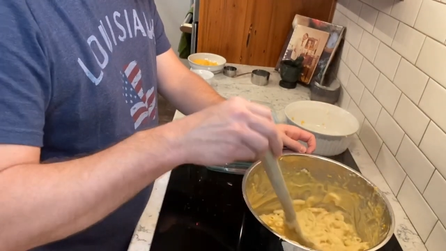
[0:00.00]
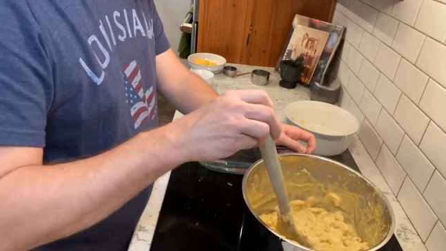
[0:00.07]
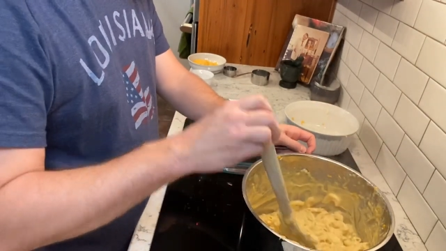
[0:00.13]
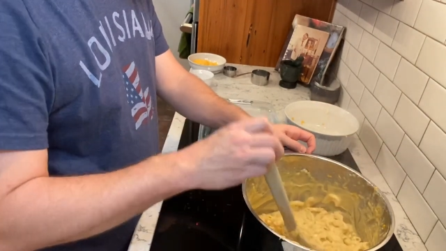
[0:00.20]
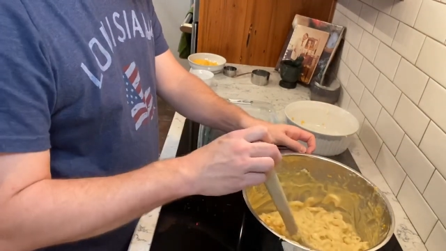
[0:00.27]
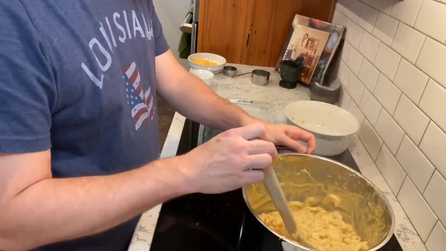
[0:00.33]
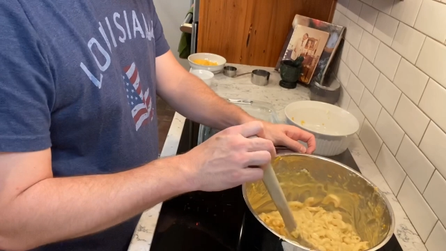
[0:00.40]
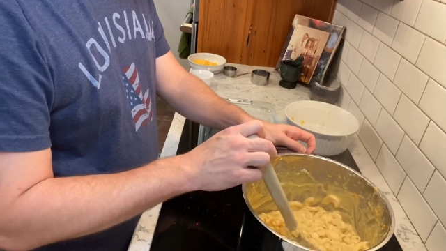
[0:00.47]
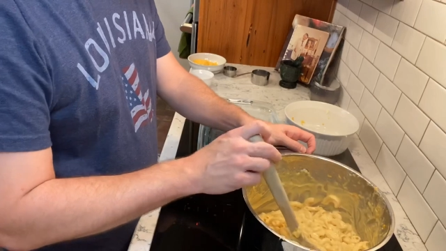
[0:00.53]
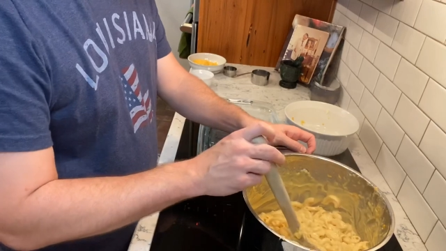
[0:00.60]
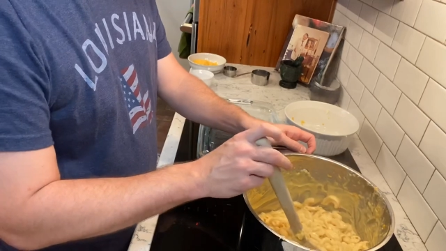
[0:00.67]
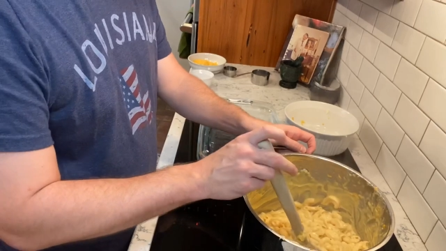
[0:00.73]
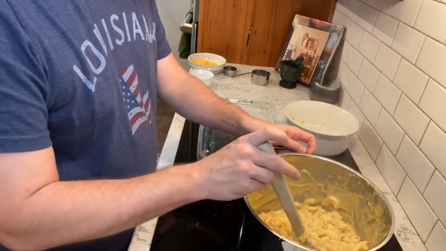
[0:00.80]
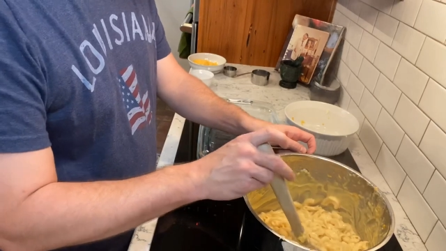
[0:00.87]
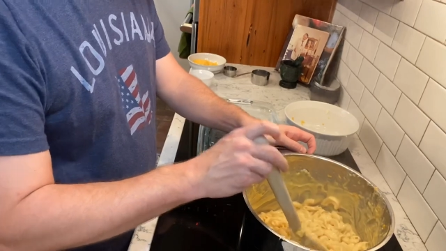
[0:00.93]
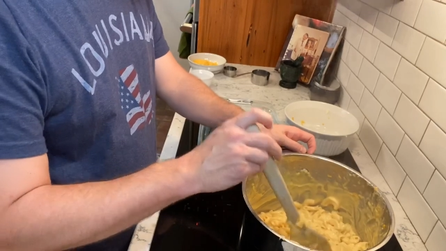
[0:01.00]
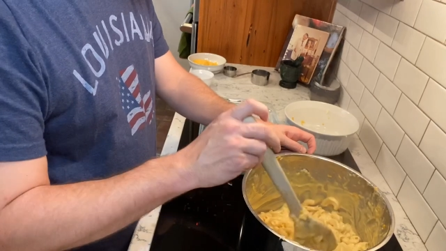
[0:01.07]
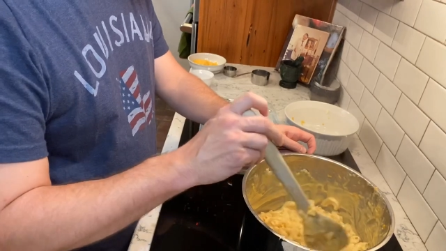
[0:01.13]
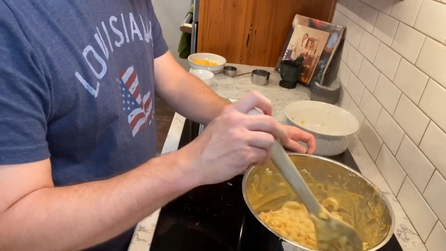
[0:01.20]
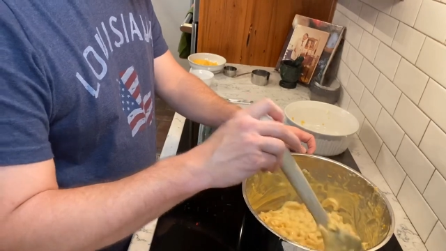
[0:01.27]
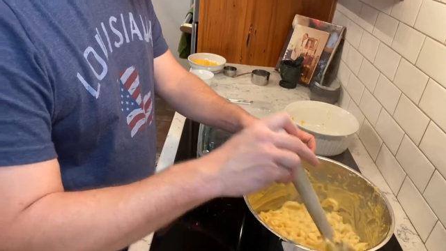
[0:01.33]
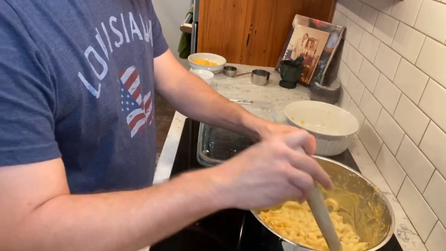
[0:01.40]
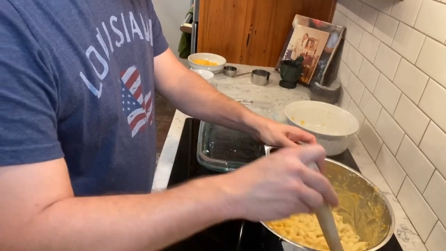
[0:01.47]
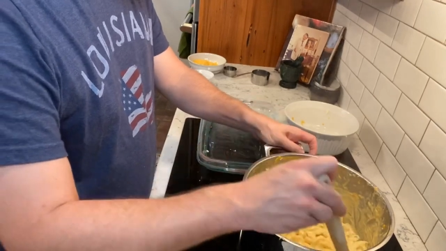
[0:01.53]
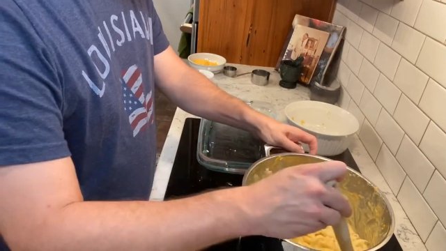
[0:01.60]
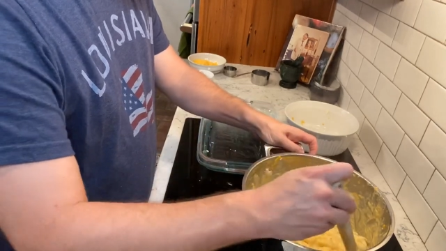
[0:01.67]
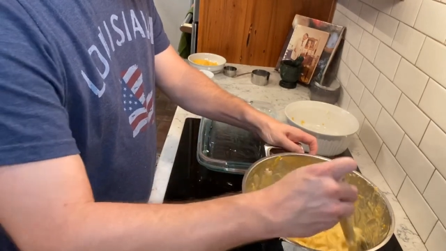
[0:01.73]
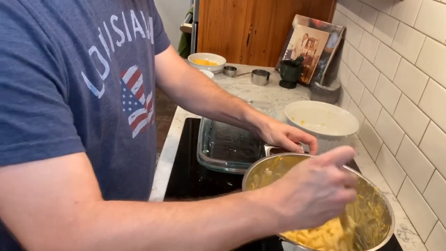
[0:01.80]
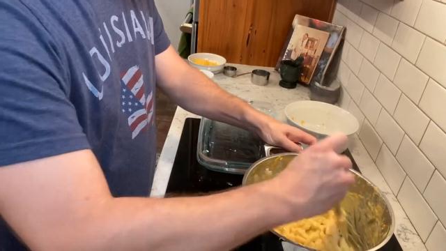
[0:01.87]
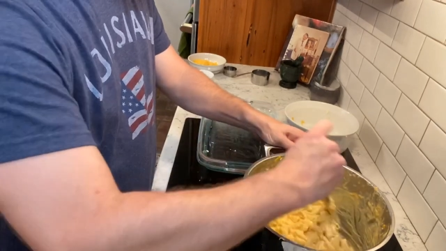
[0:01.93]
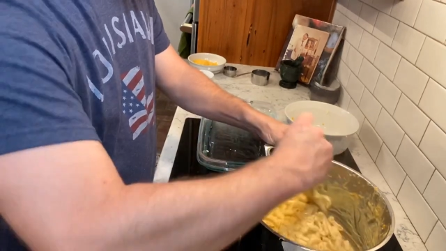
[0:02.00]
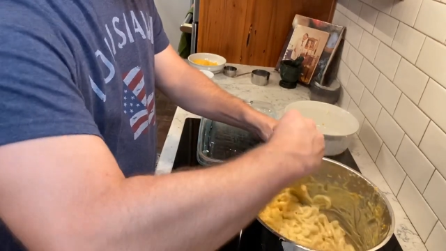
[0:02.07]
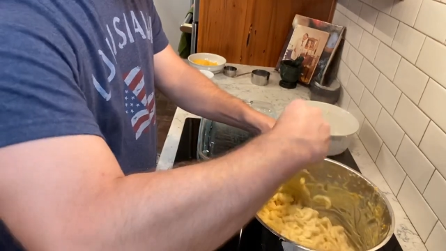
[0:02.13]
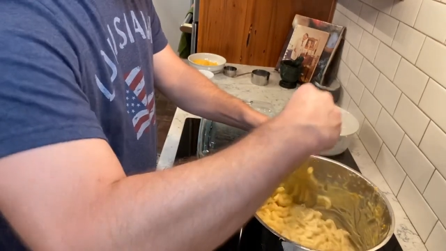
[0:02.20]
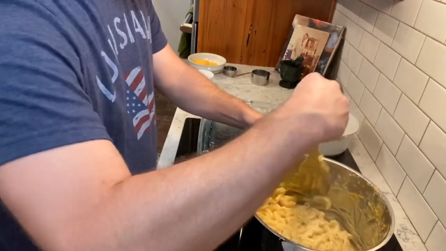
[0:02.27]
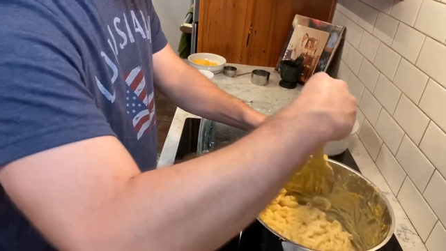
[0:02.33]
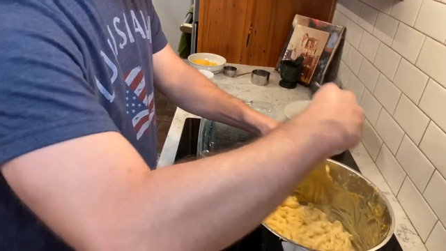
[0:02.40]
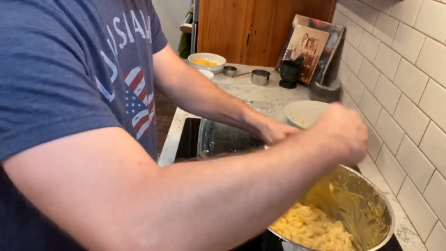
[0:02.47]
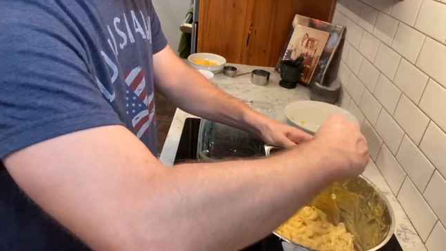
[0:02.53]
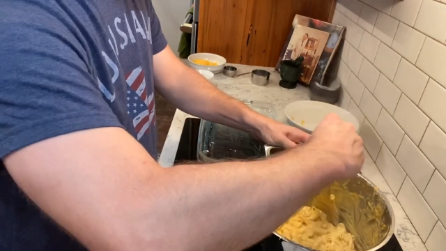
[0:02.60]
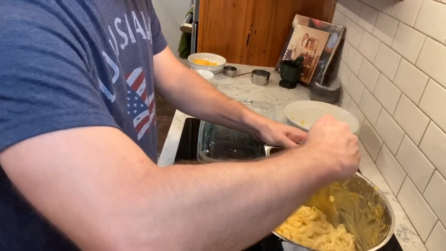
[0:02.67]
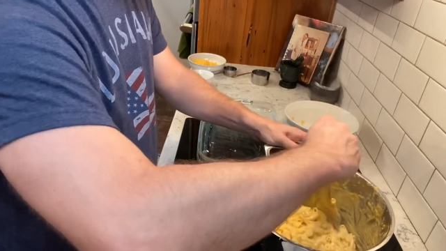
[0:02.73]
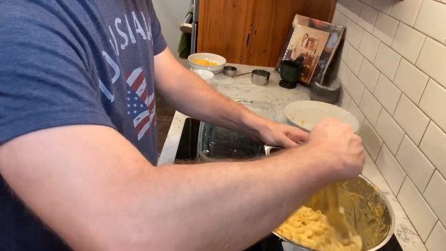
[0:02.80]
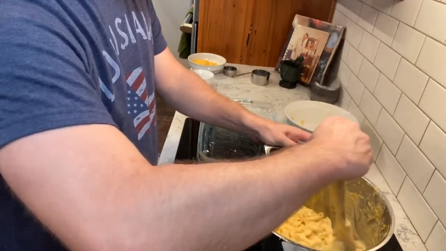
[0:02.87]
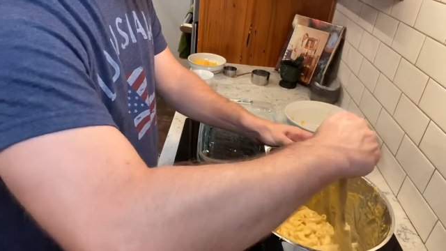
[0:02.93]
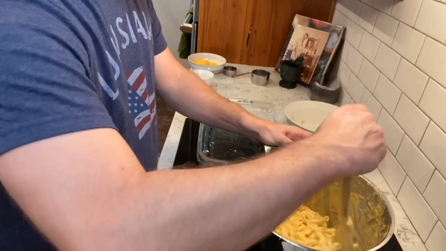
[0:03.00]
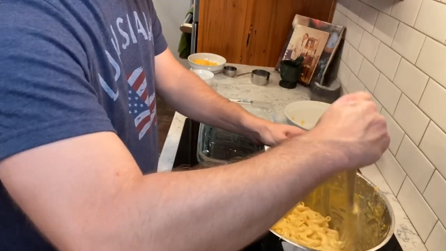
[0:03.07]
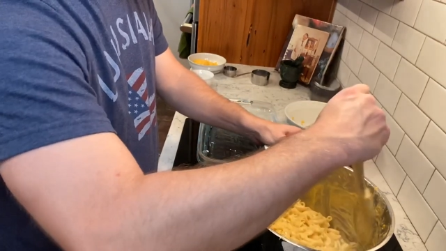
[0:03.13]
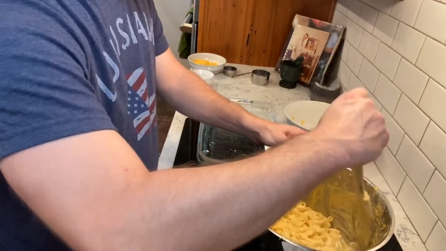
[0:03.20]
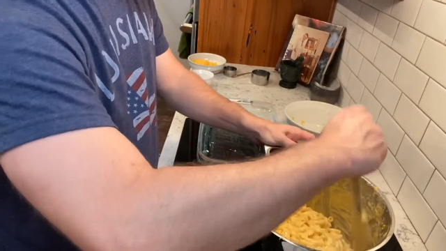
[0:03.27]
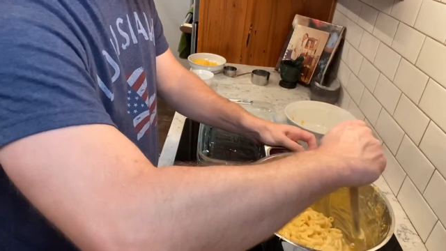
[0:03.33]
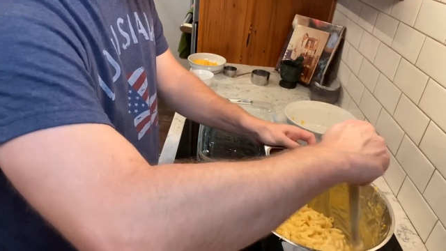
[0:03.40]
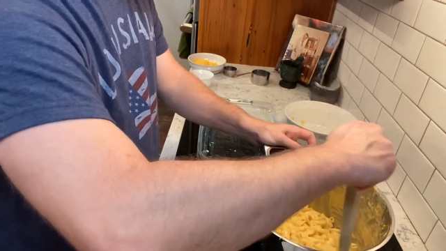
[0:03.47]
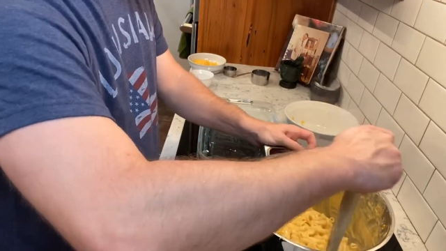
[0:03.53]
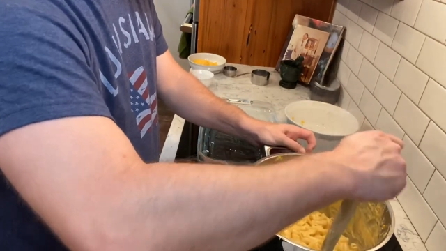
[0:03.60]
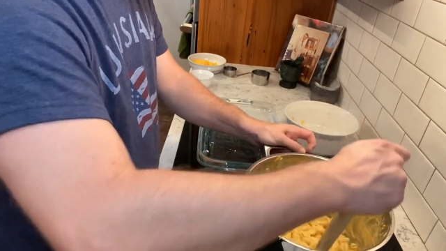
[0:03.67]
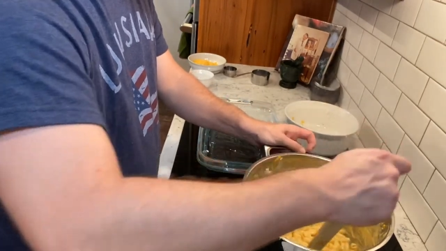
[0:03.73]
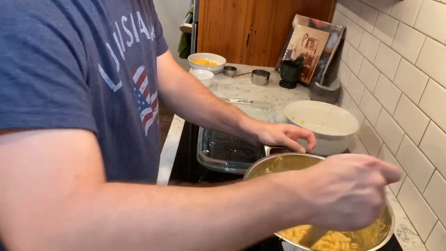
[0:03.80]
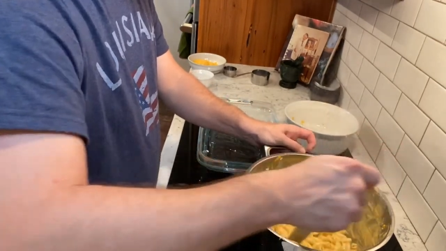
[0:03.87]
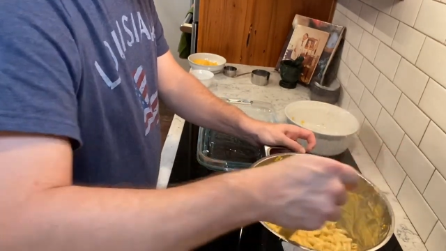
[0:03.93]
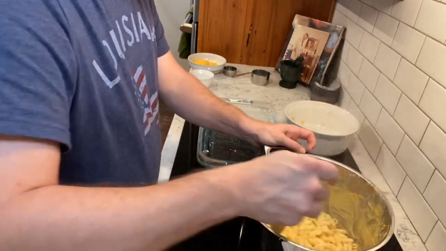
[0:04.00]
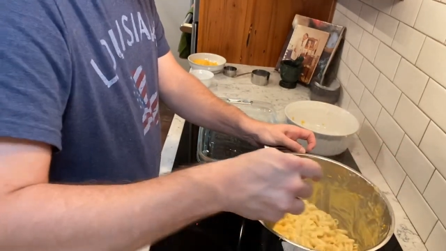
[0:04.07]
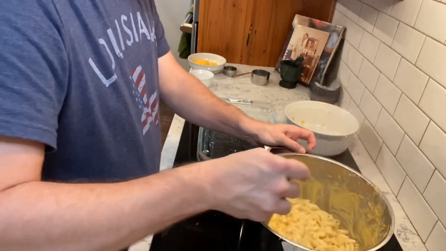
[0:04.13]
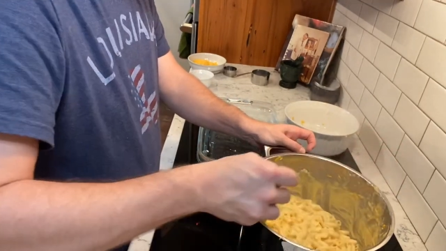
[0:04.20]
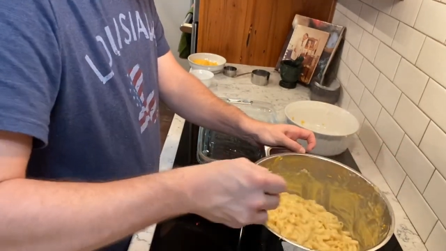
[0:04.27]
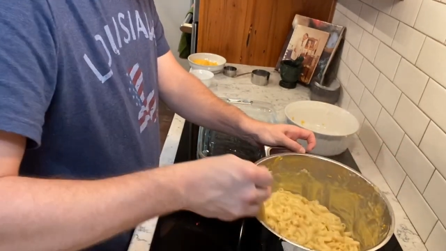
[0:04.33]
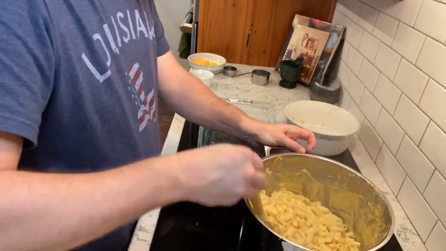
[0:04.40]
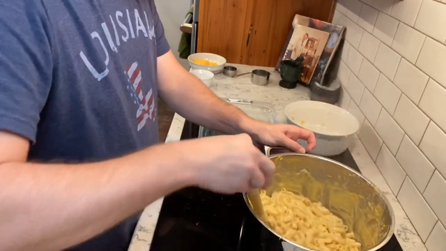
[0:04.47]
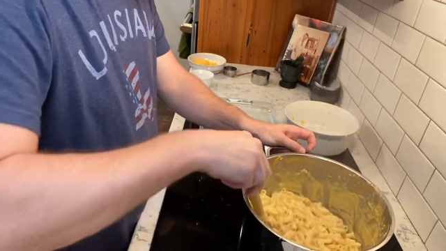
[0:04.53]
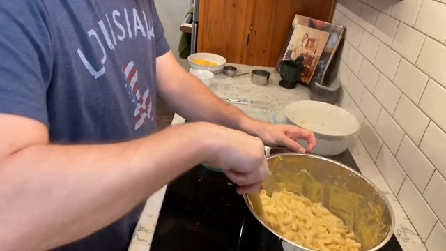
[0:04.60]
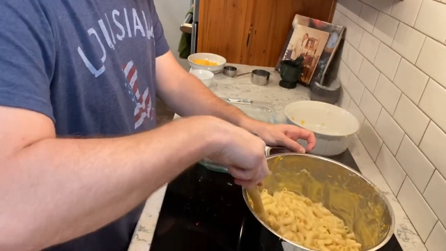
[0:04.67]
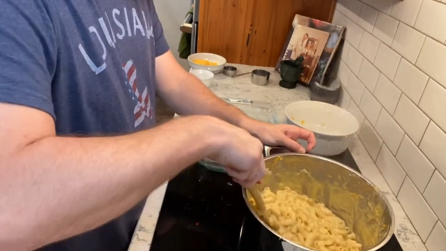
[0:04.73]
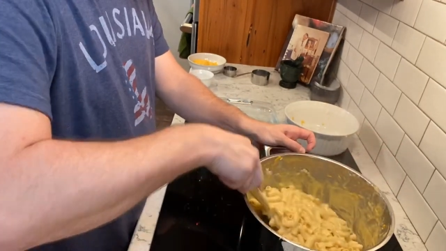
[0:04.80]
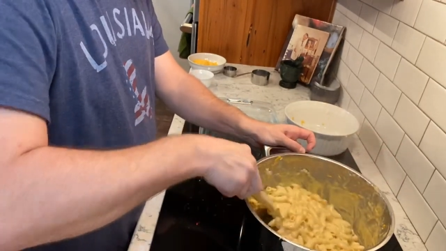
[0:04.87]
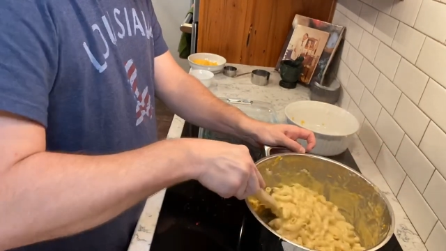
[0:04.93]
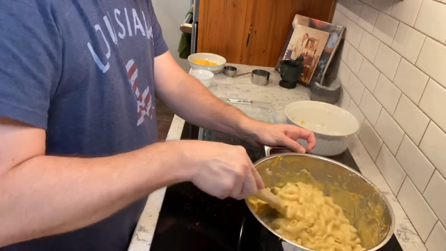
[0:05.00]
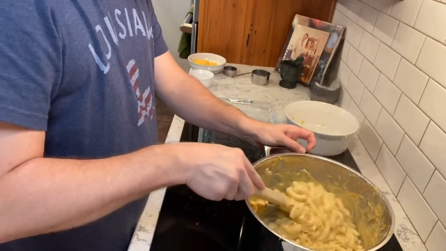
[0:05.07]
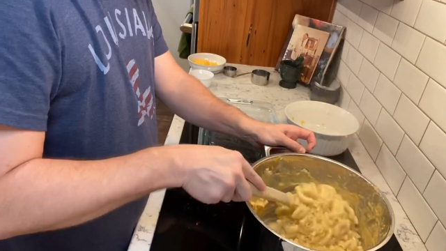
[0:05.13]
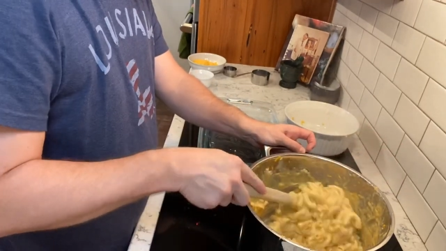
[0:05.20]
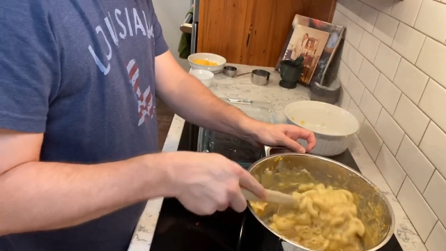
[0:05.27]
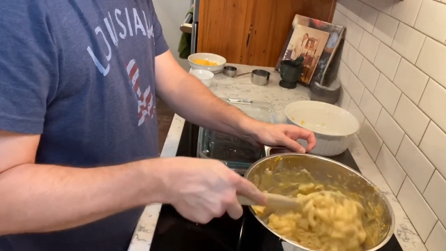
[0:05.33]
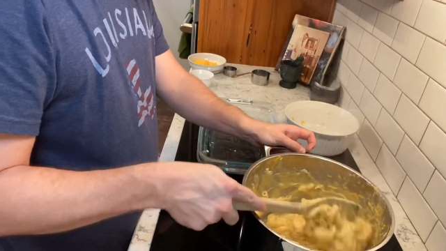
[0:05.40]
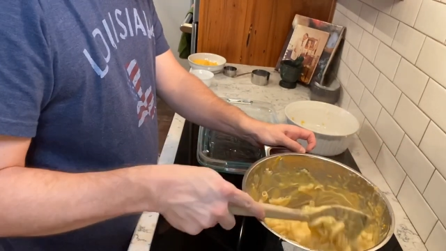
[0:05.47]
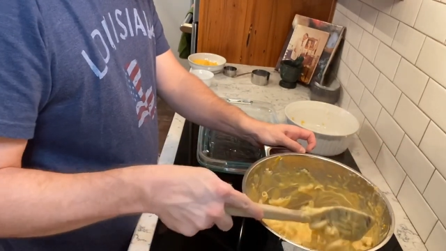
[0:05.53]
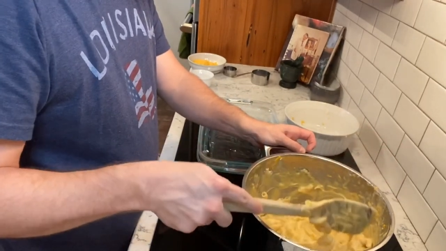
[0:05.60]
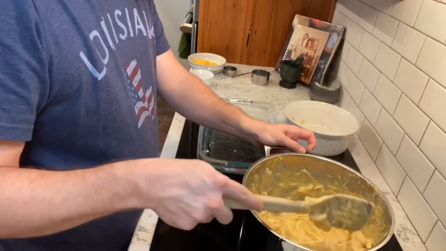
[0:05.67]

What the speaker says: [unreadable: no face in view]